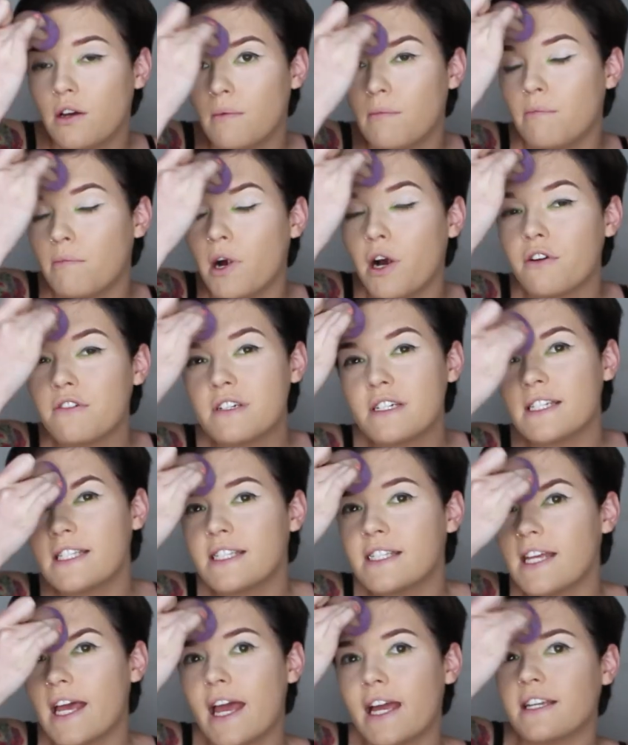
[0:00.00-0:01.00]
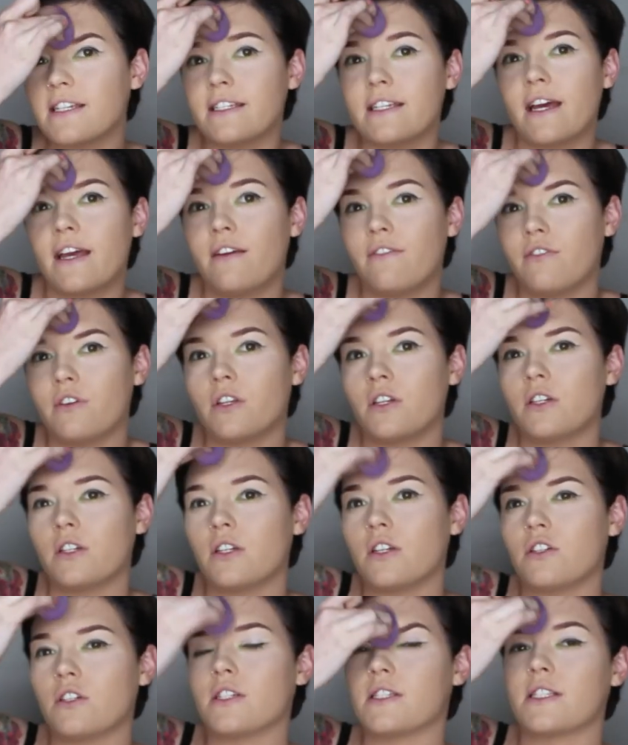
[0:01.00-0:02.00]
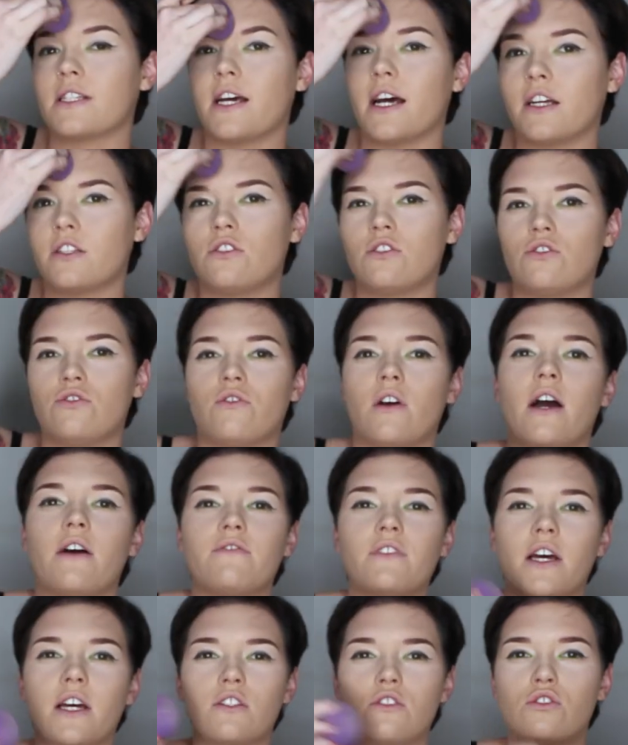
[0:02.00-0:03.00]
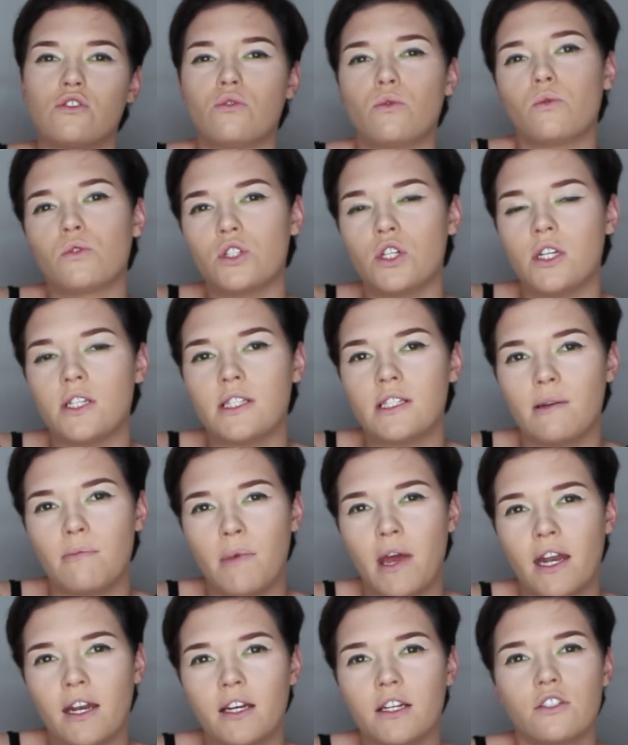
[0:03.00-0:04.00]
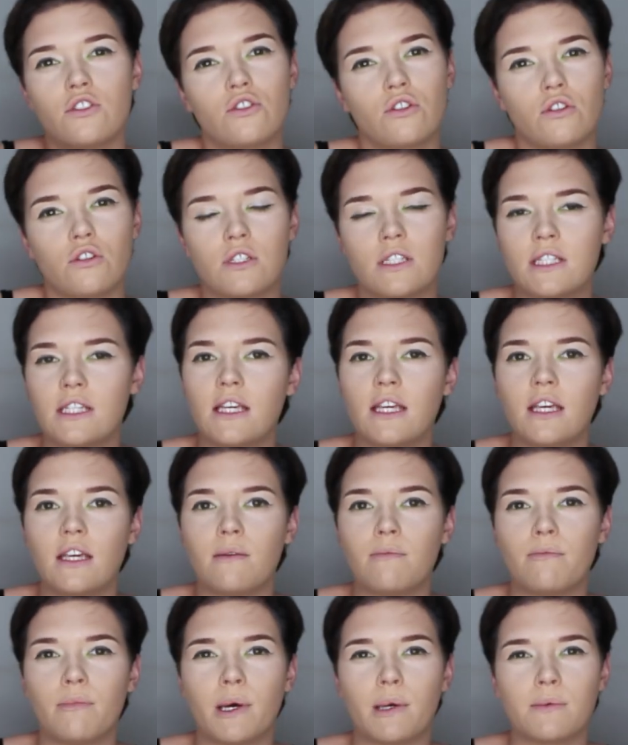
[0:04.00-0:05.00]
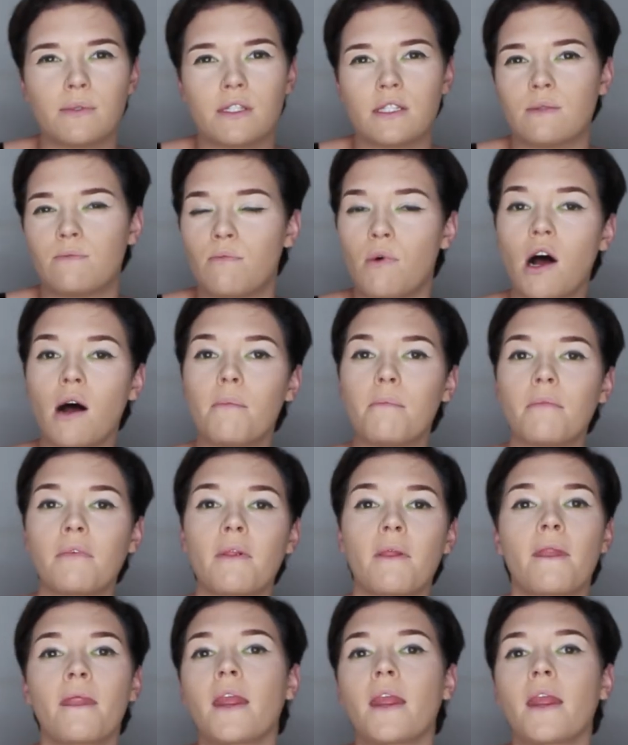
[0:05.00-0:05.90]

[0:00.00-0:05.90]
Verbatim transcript: Morris and David decide to drive down to Dorchester Manor to go see Bubbles' mom,